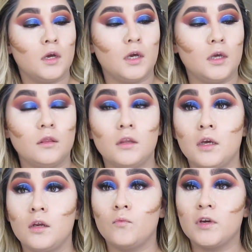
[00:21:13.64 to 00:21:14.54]
And
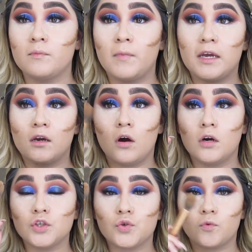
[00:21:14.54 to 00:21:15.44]
then with my
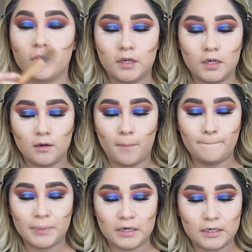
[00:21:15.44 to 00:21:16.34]
contouring
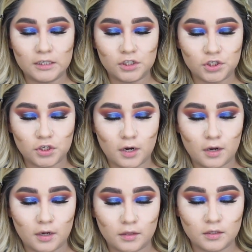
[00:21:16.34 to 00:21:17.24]
brush,
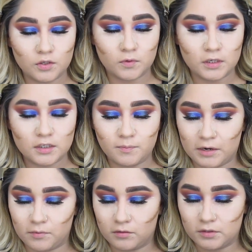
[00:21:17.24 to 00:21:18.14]
this one is by
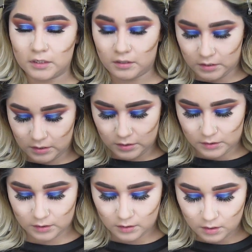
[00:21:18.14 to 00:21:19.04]
Real
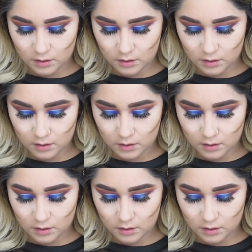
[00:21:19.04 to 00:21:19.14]
Techniques,